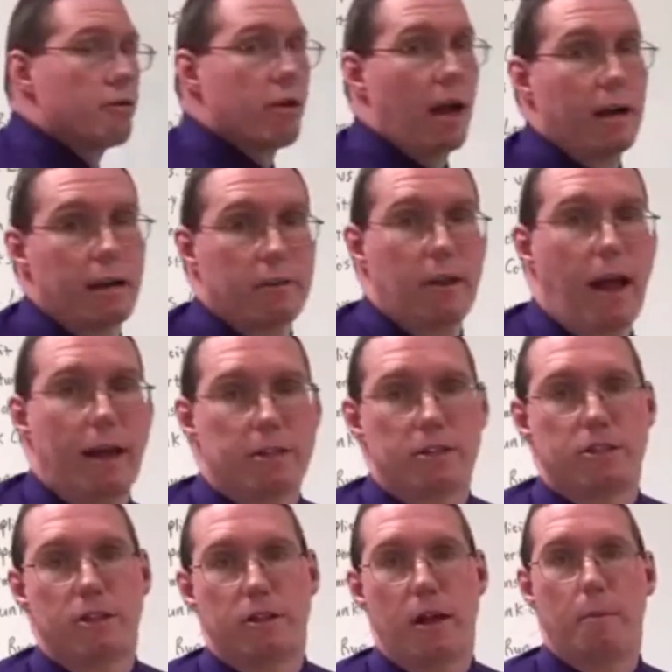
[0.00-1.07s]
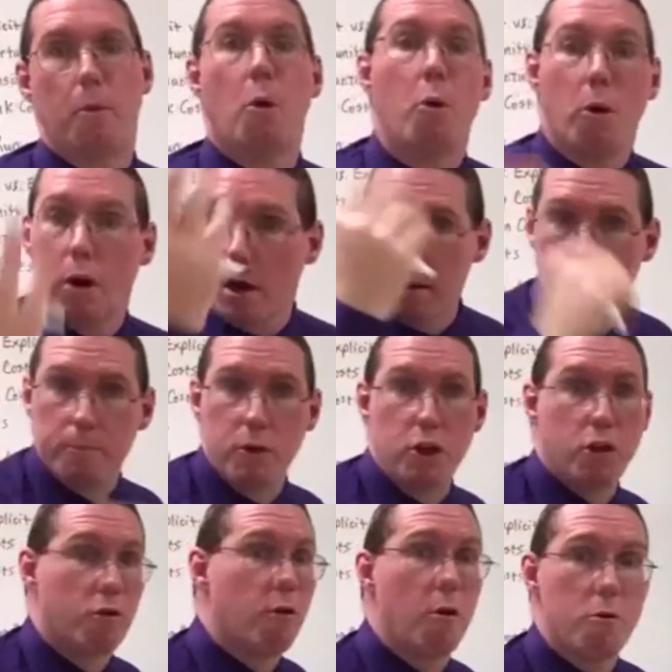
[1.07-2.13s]
sign attached to them, or a
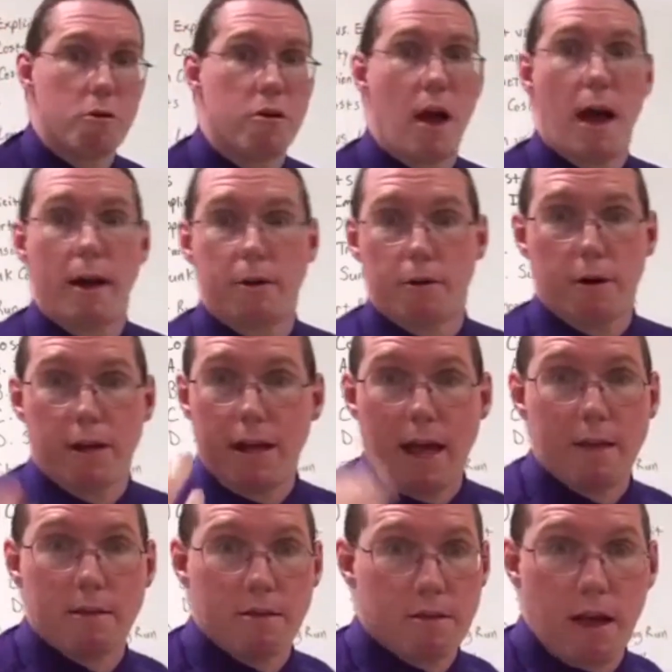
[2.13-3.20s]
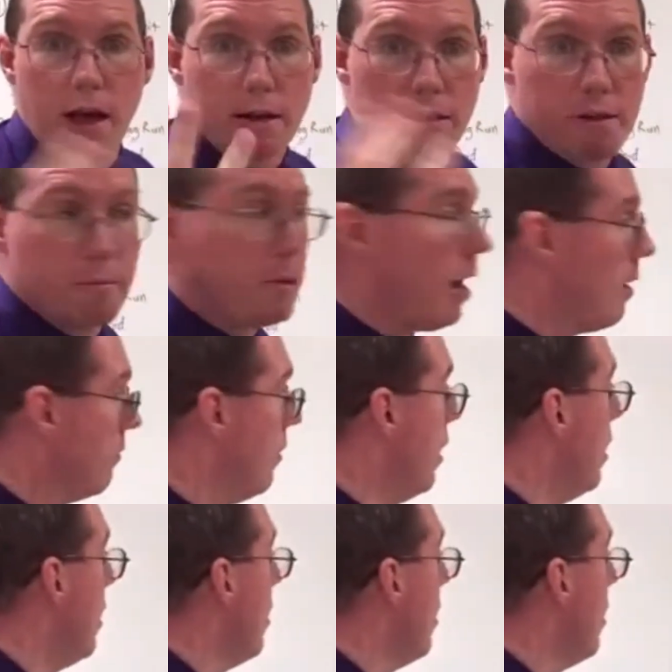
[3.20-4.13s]
euro sign or a yen sign, some kind of,